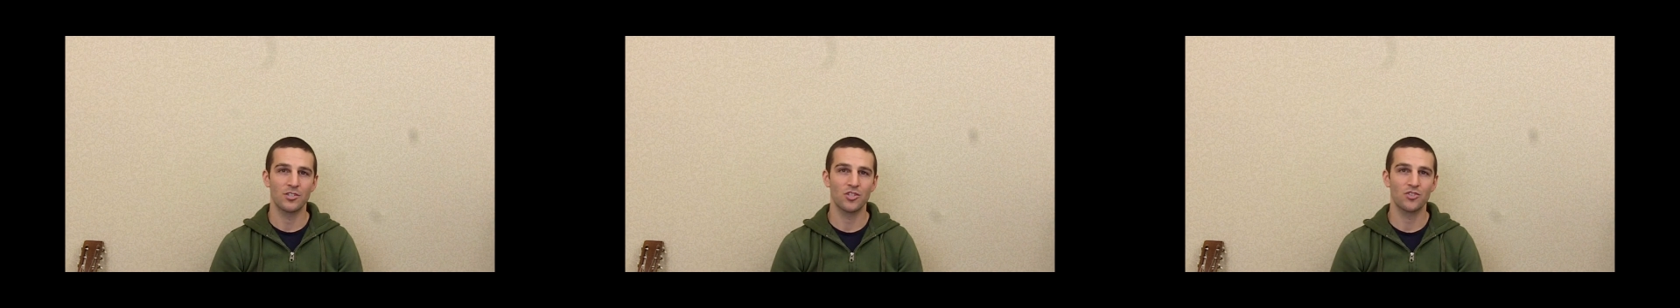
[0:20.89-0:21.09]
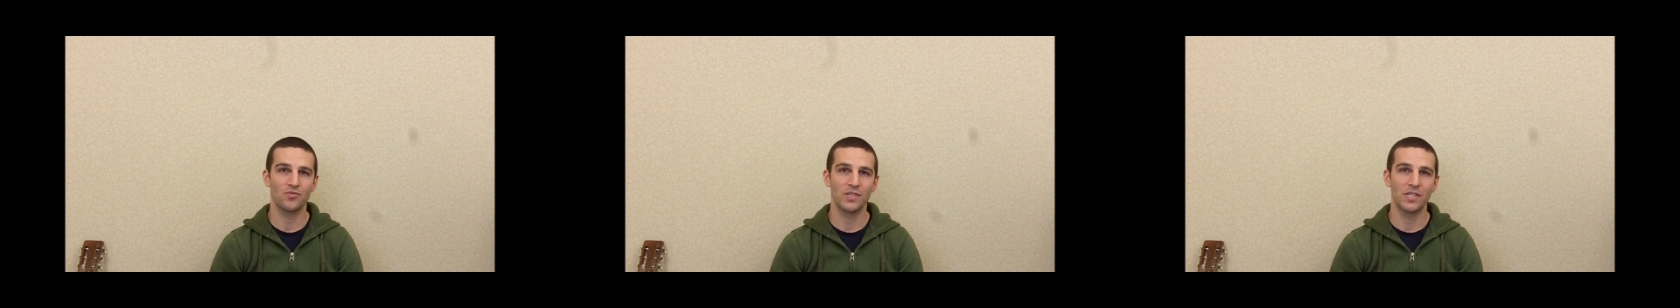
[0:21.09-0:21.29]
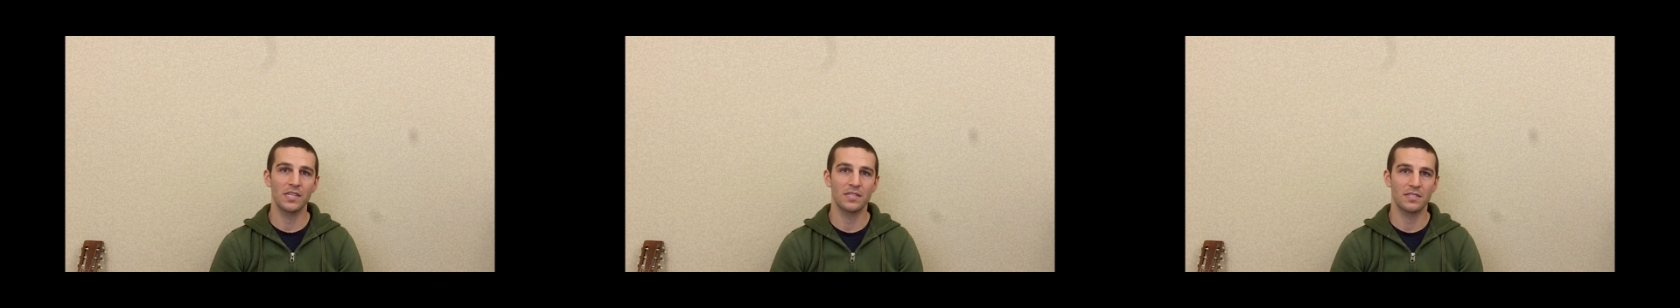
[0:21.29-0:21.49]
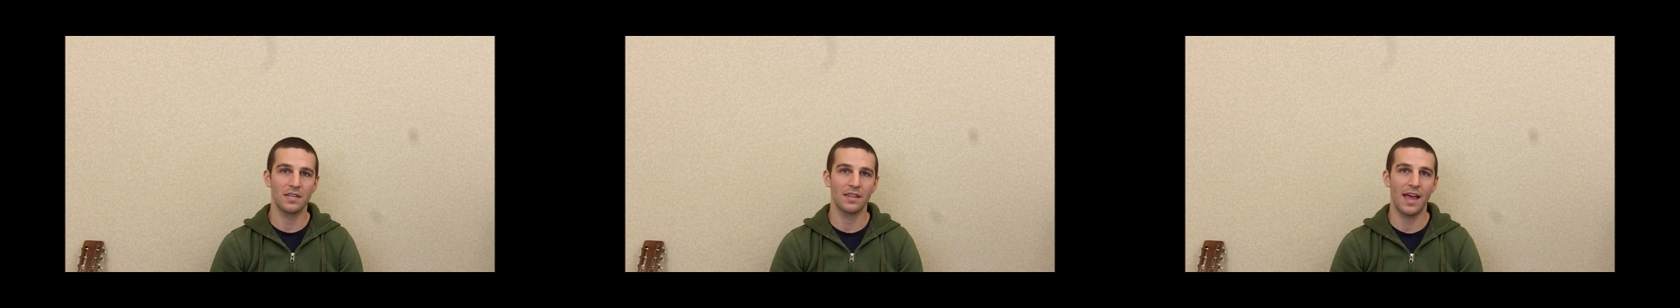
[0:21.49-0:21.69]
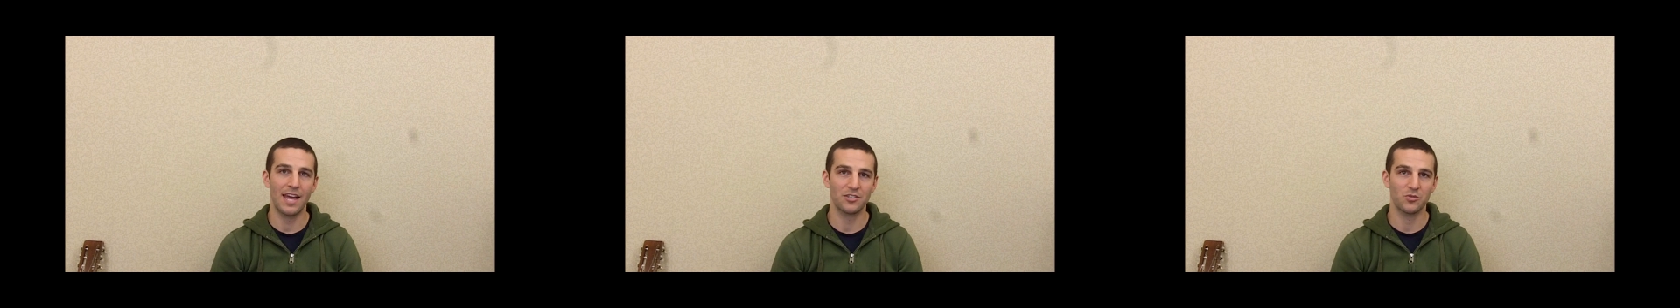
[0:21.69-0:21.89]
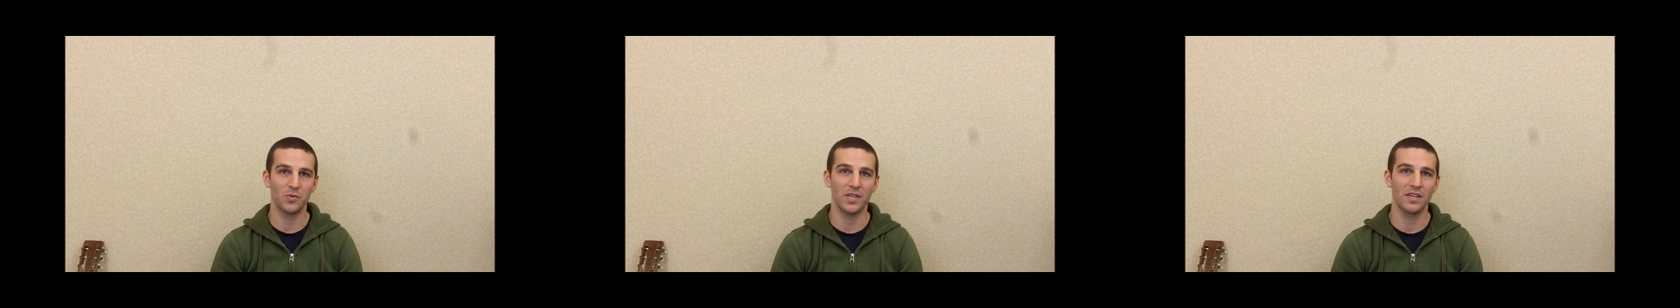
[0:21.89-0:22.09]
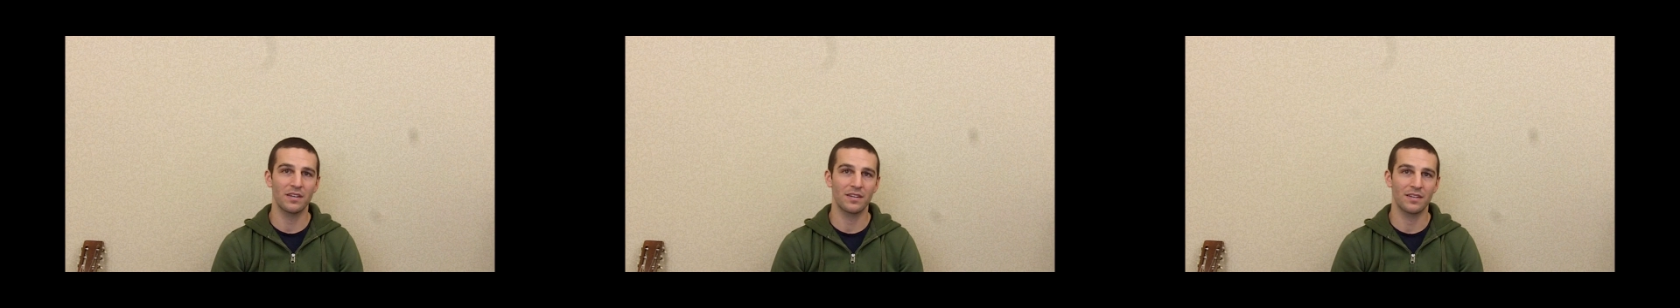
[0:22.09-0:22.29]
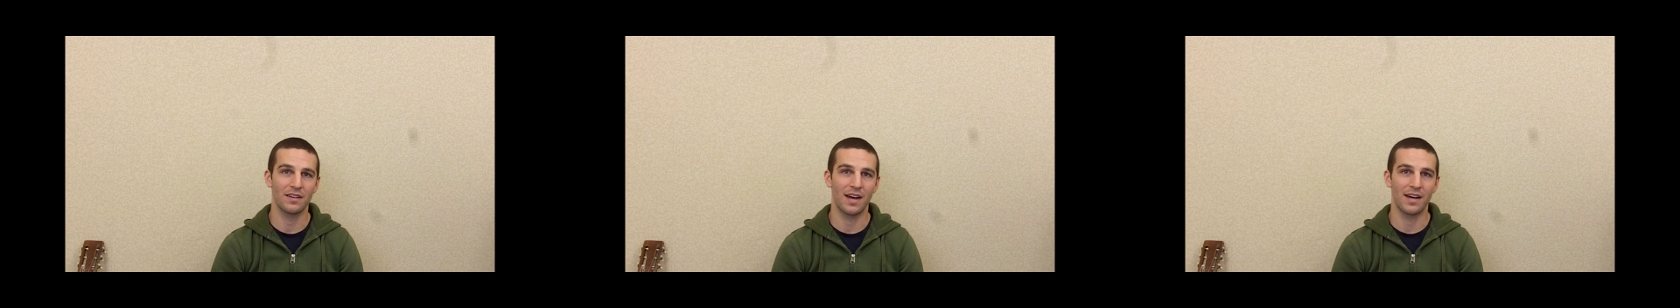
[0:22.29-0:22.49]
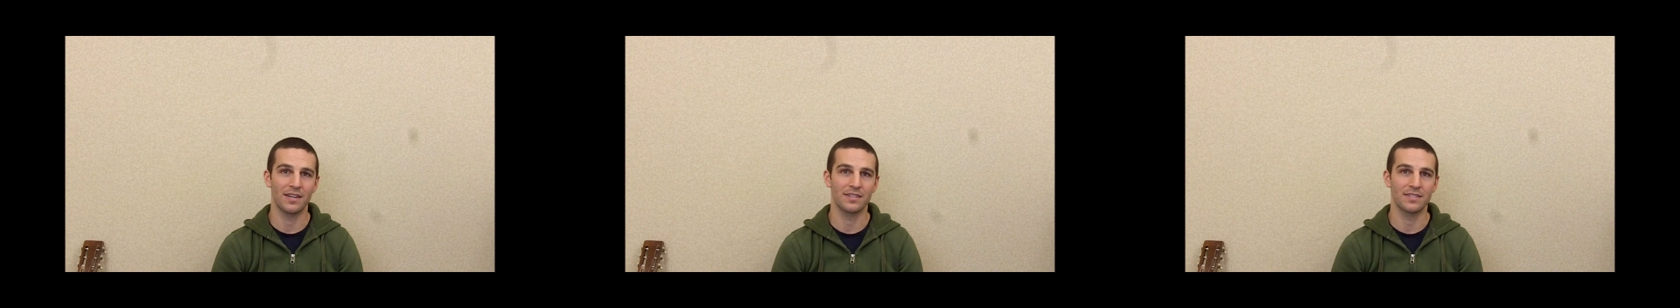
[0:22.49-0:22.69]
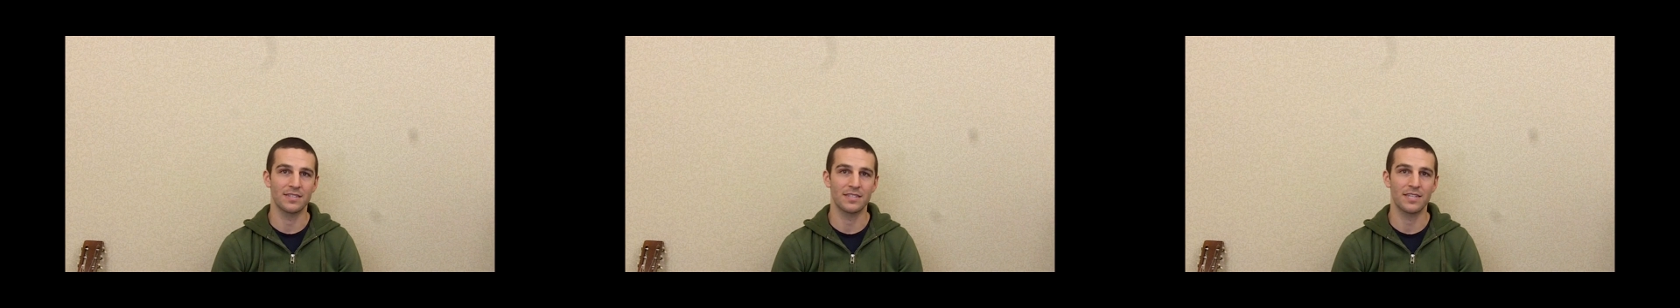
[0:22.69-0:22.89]
I just released it last week
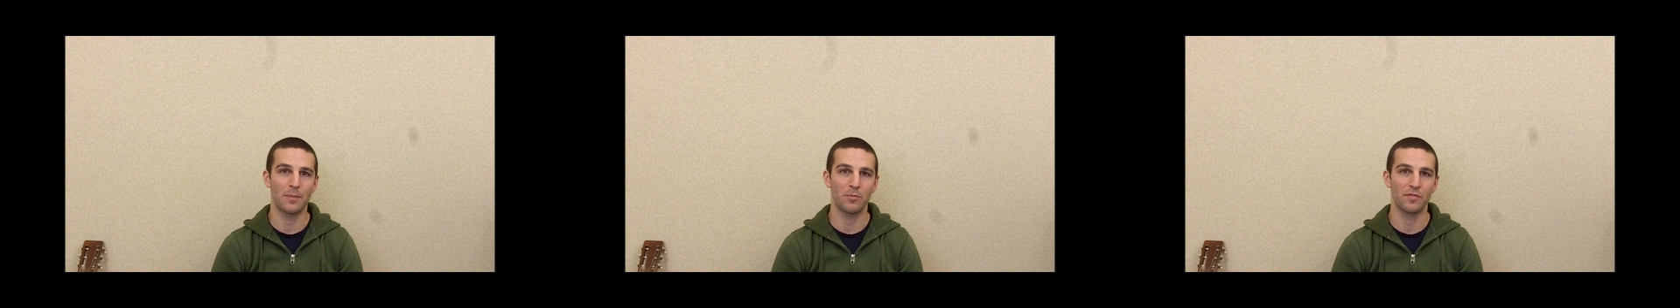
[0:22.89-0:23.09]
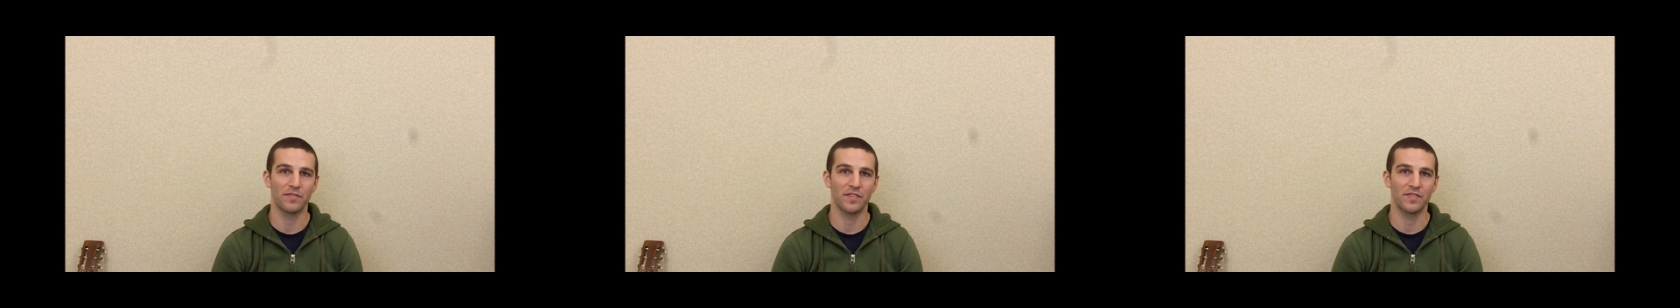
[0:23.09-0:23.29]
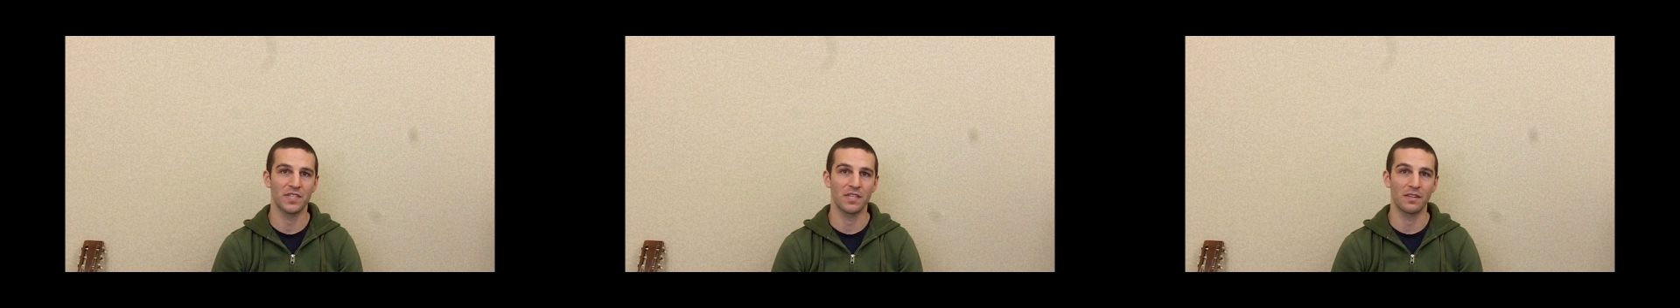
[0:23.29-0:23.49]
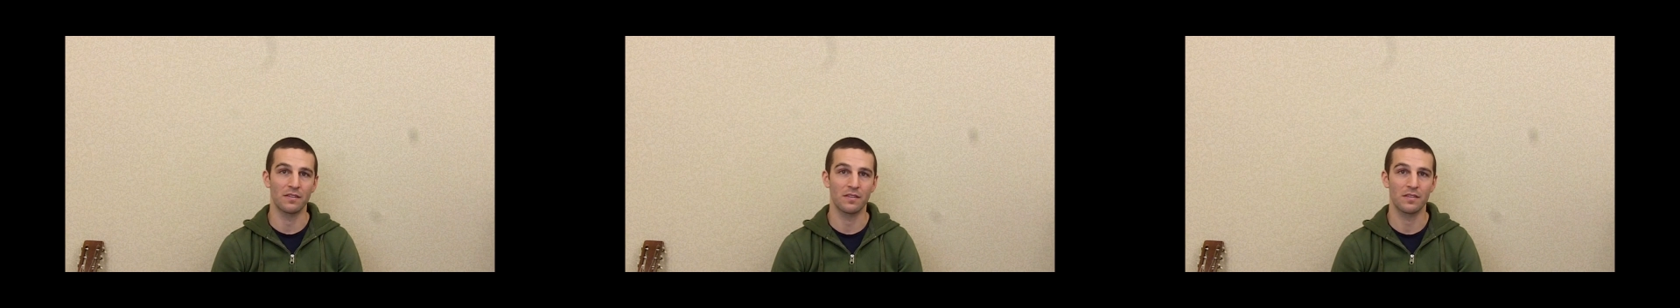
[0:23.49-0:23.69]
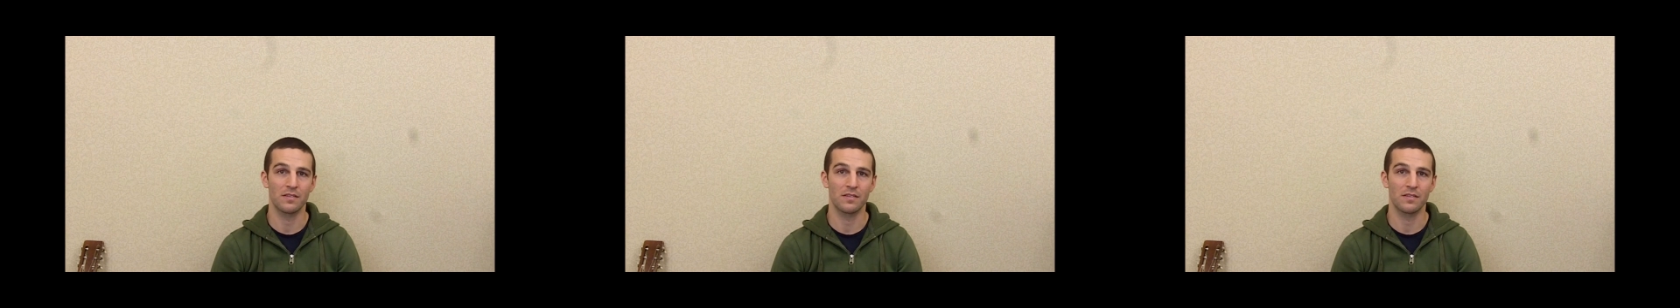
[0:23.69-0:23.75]
on December 15th.